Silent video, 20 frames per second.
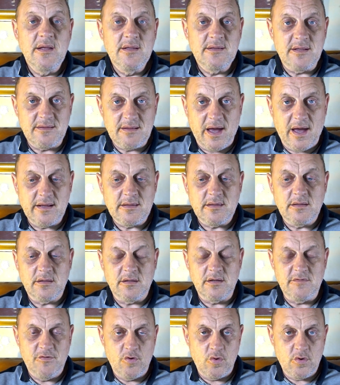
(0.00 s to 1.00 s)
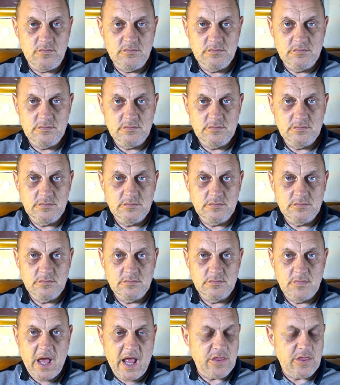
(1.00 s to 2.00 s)
tactically vote.
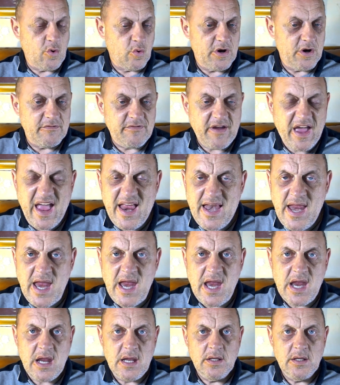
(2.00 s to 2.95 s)
And don't have any